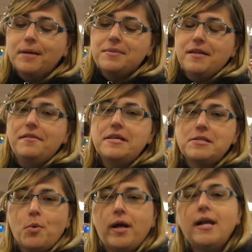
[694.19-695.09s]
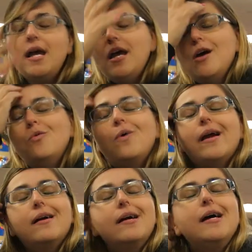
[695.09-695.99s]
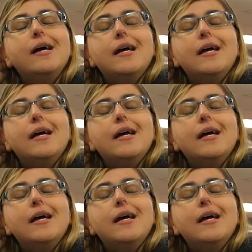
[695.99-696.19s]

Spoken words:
up to this one, where